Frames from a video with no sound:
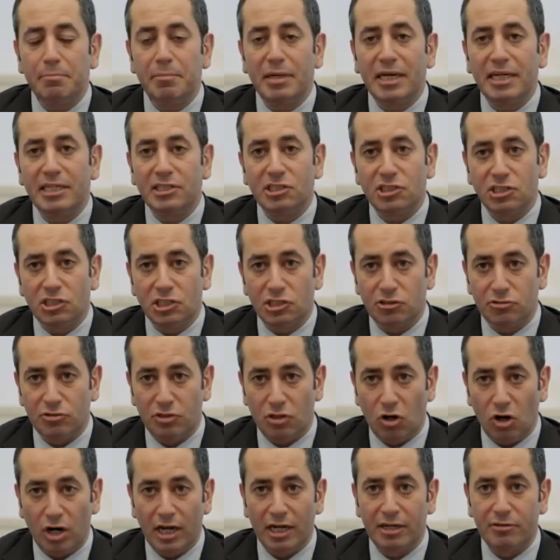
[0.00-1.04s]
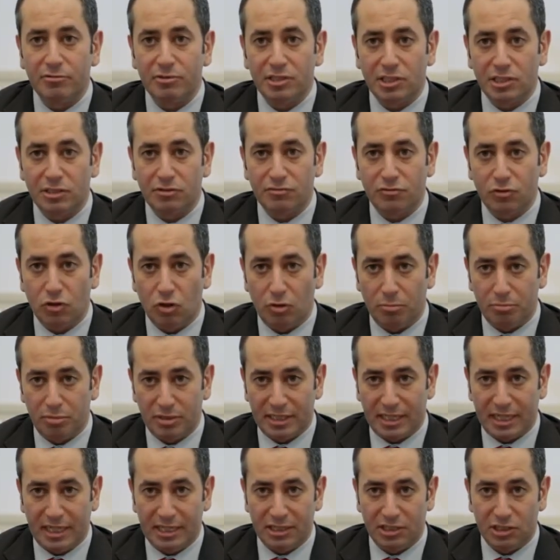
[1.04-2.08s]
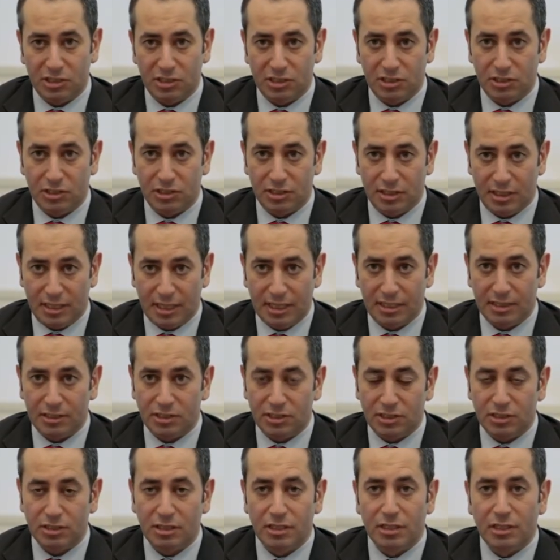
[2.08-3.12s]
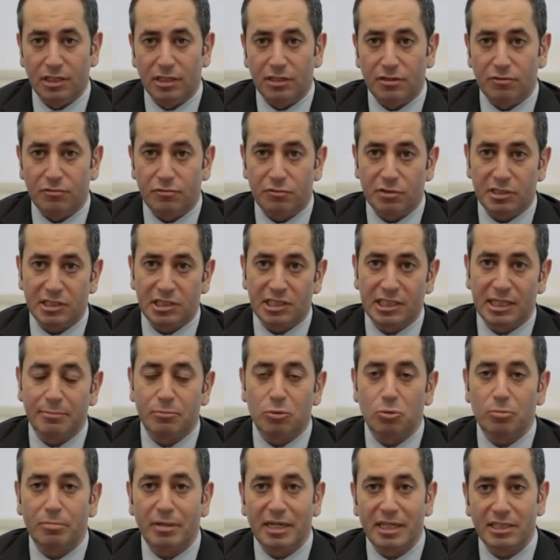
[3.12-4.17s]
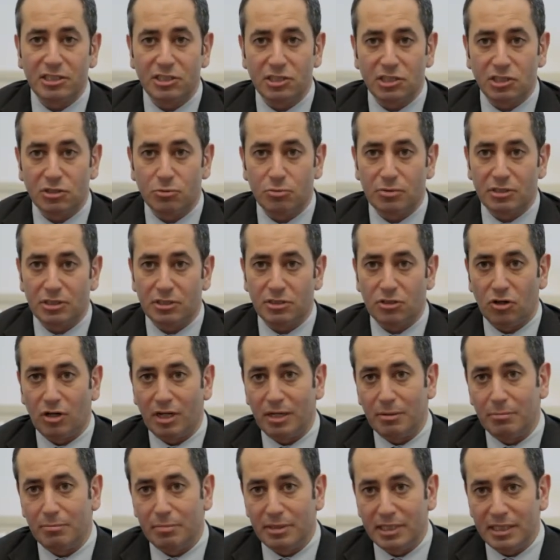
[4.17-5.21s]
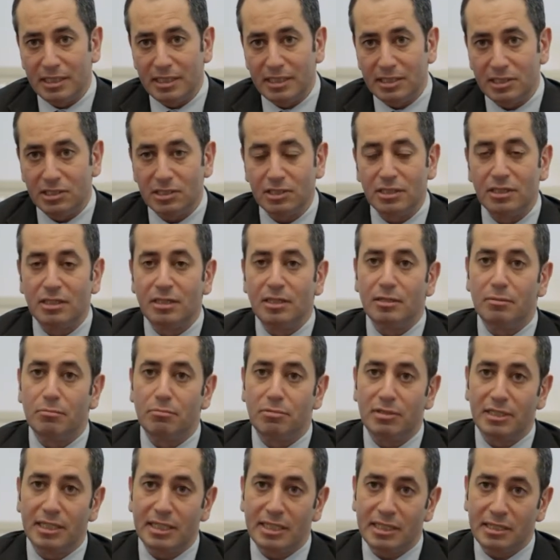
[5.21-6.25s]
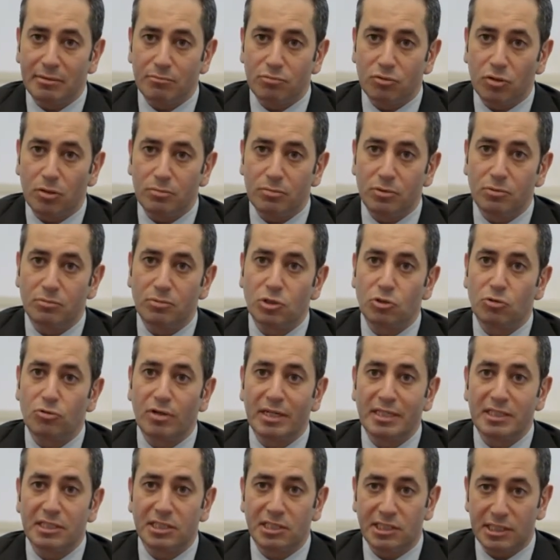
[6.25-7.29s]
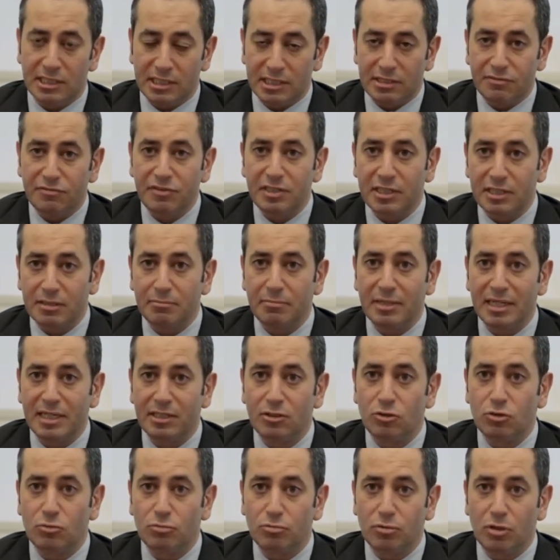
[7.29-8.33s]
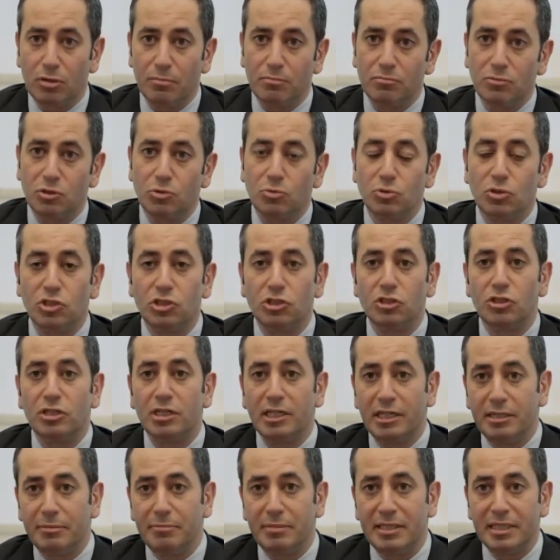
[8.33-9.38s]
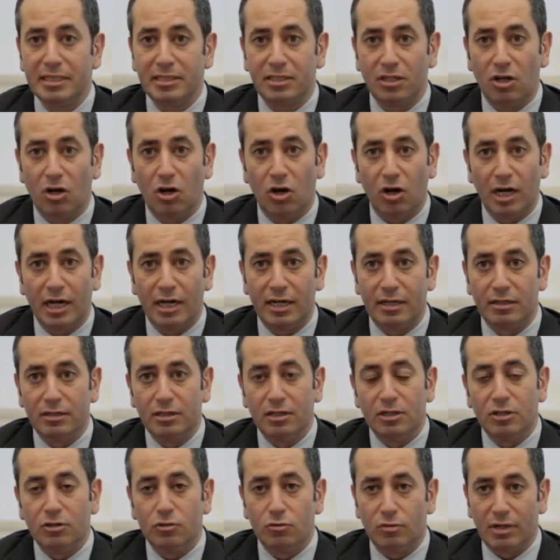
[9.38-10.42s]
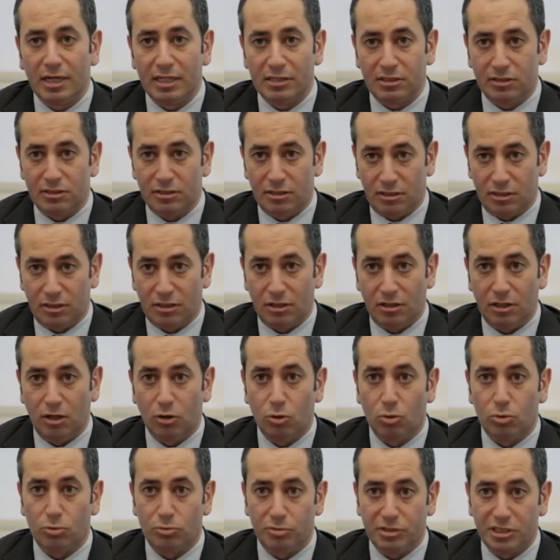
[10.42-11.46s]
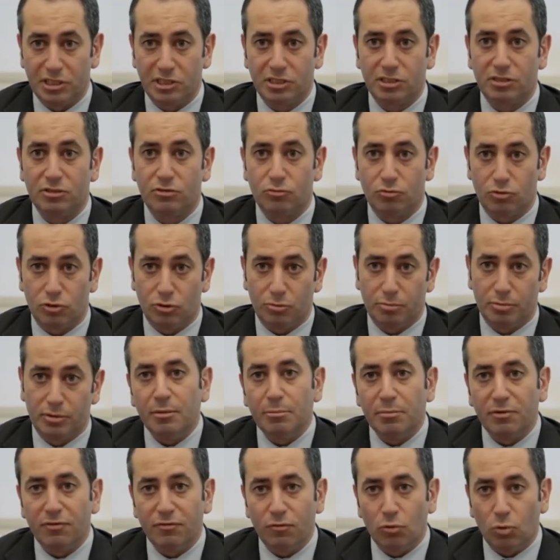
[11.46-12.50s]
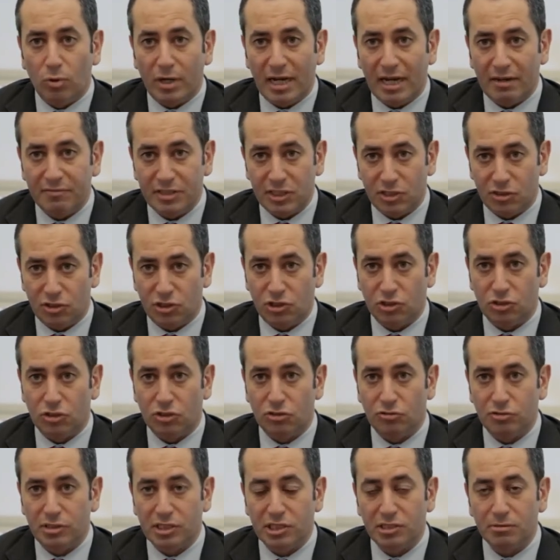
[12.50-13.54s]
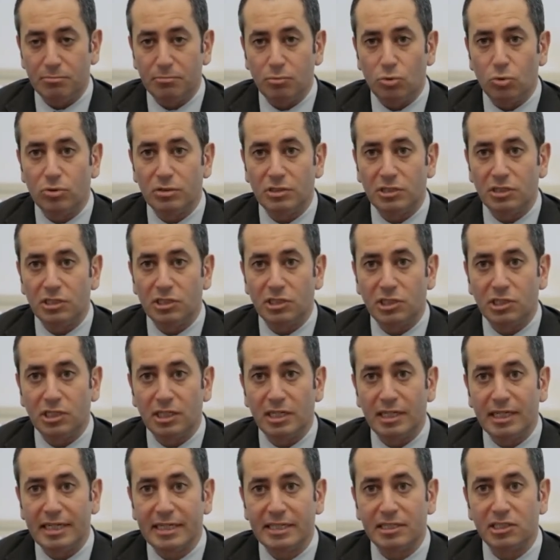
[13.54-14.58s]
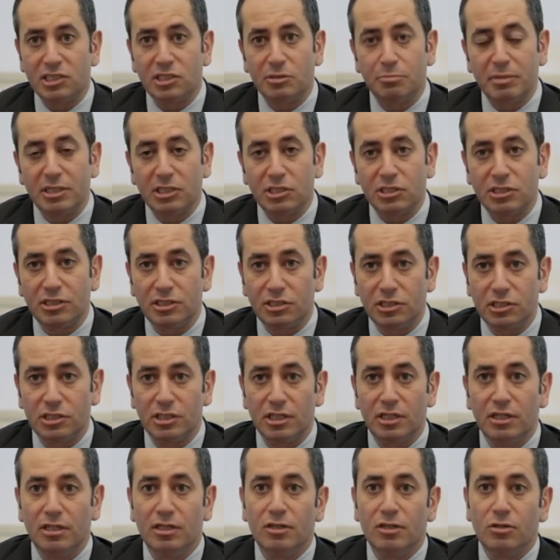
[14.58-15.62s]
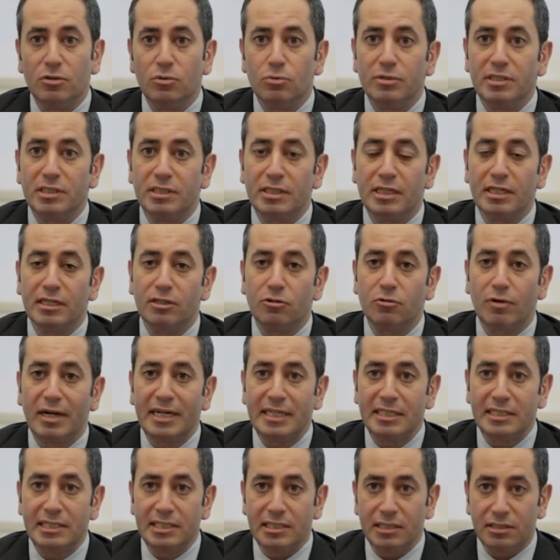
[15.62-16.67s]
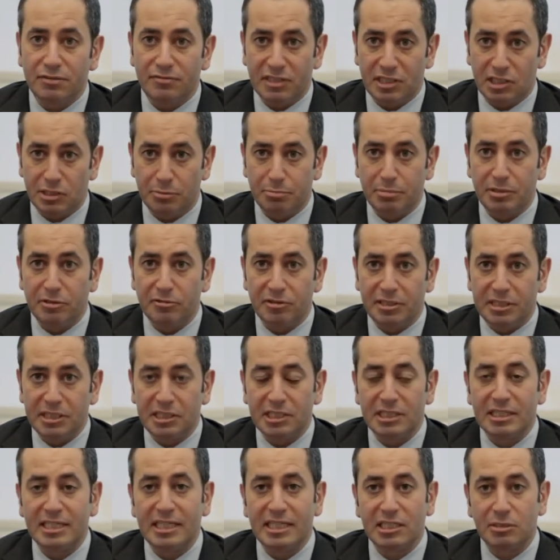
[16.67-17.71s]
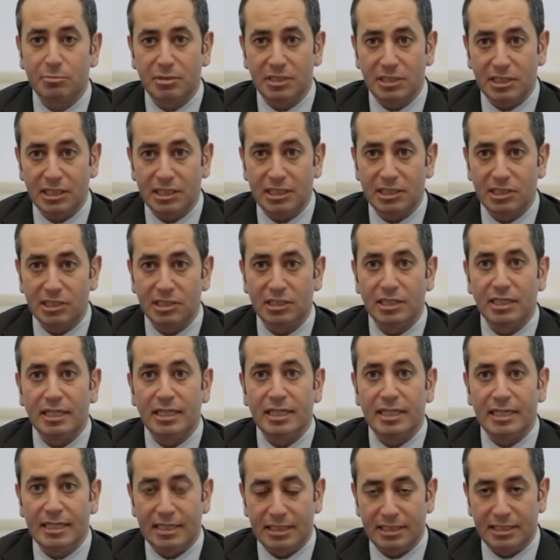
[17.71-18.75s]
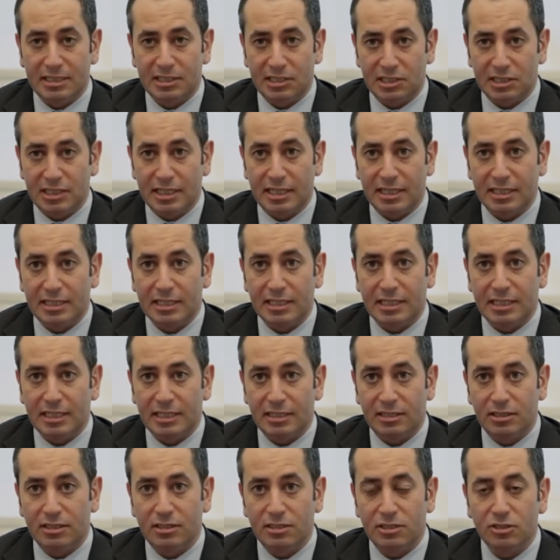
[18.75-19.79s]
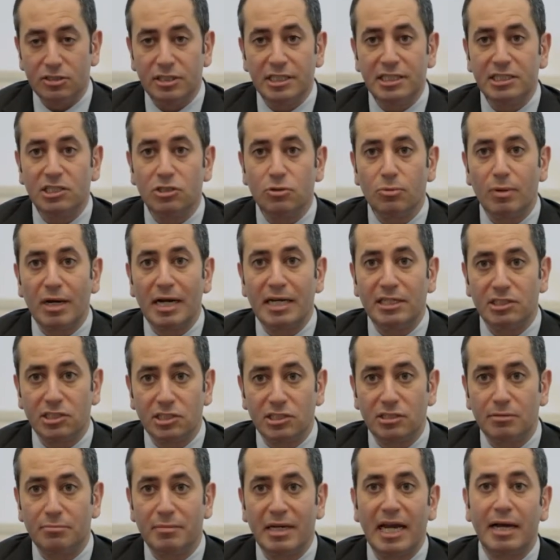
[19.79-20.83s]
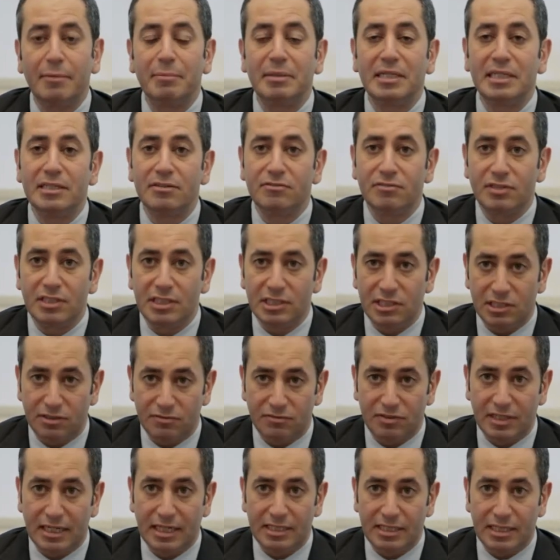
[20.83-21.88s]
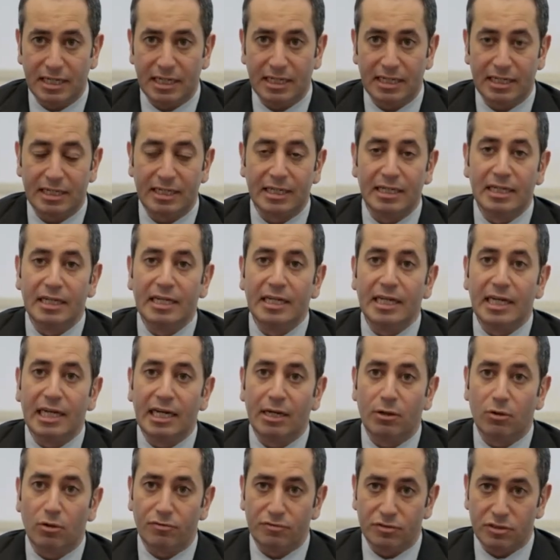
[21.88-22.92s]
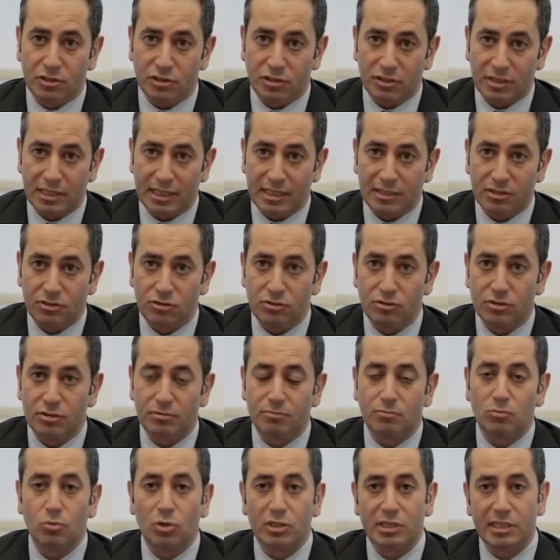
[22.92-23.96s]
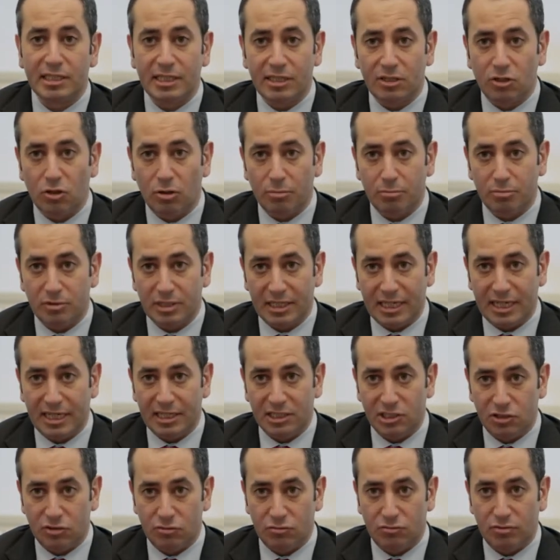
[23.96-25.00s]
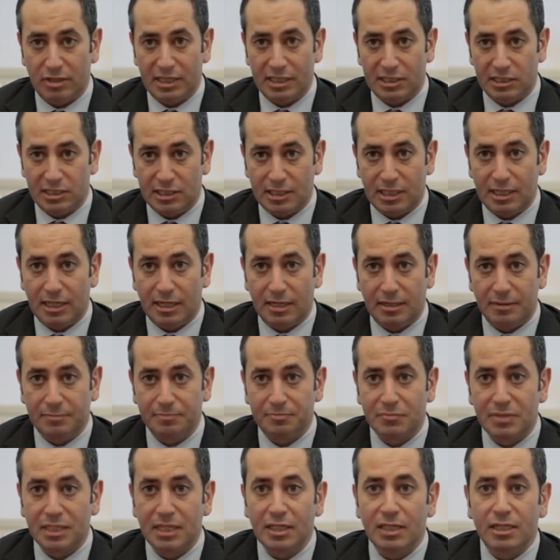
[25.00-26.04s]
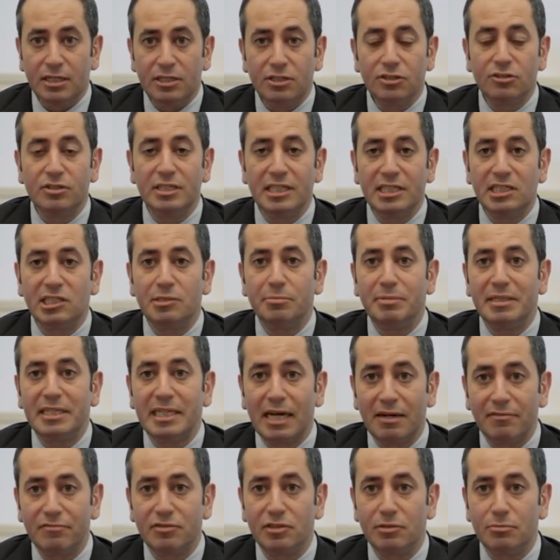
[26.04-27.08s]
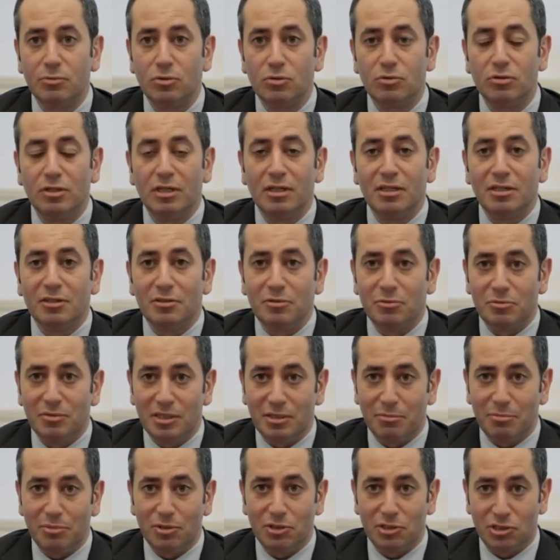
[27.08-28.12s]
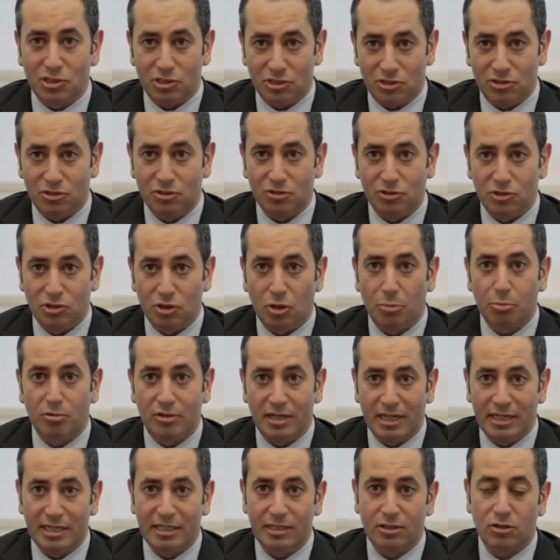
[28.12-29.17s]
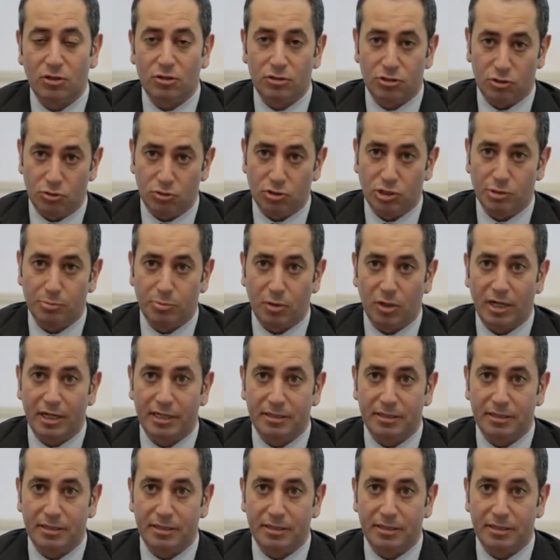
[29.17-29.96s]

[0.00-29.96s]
patients are at higher risk of complications than others, for example, patients with diabetes, bleeding problems, or other significant medical problems will certainly be in the higher rather than the lower risk group. Before having your surgery, it's important to select a specialist with a great deal of experience and expertise in this technique. You need to ask them how many of these have they done, how often do they do them, what their complication rates are. You need to be comfortable with the person who's operating on your spine.